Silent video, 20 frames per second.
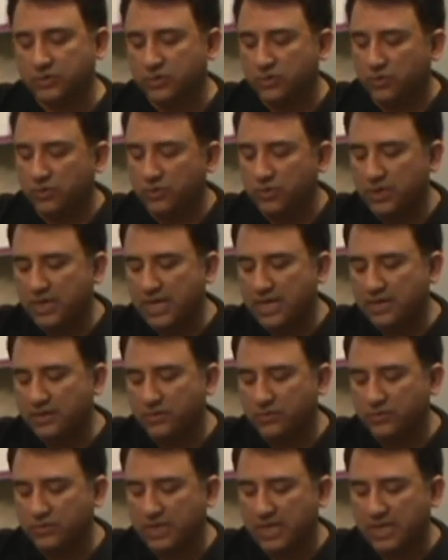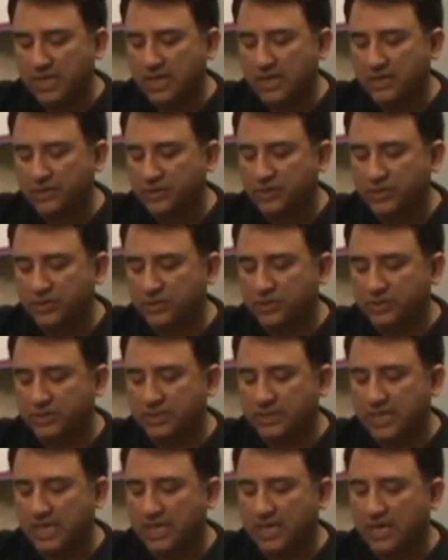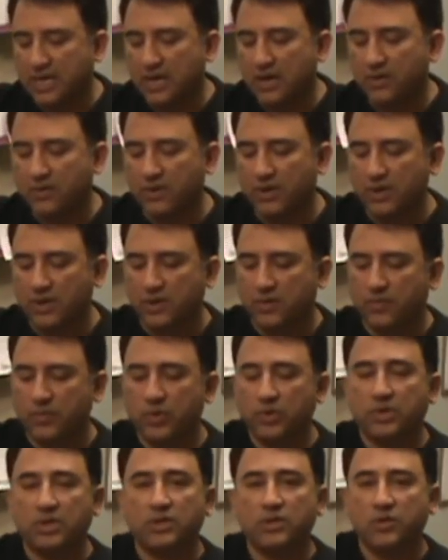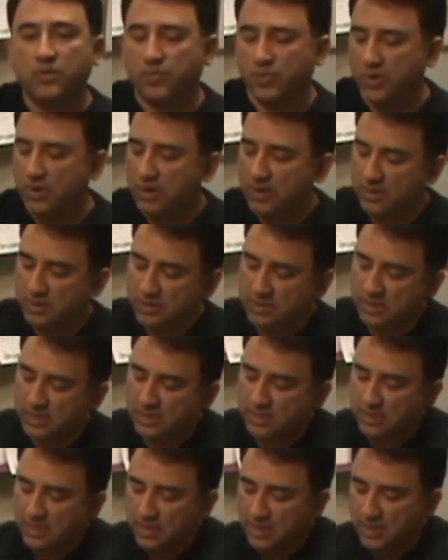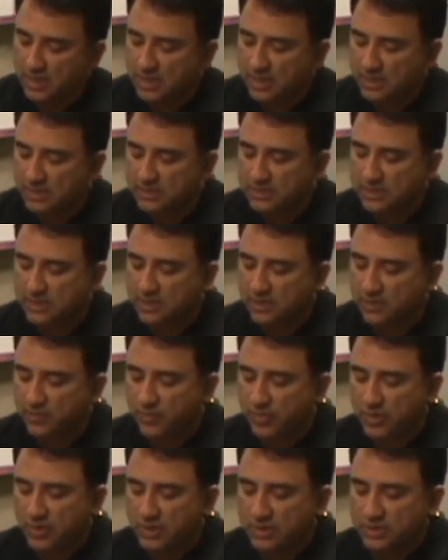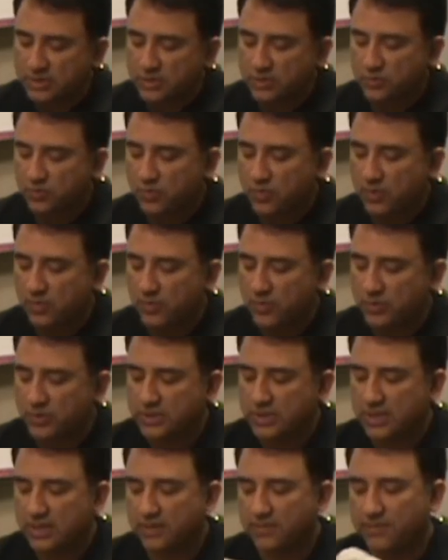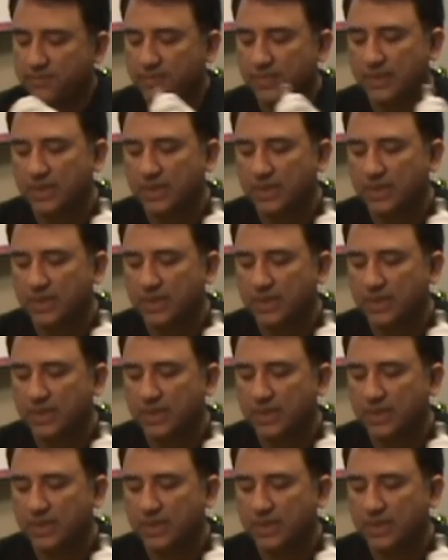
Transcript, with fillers: So all you gotta do like Asha, just take it out, put the new product in, and start the process one more time.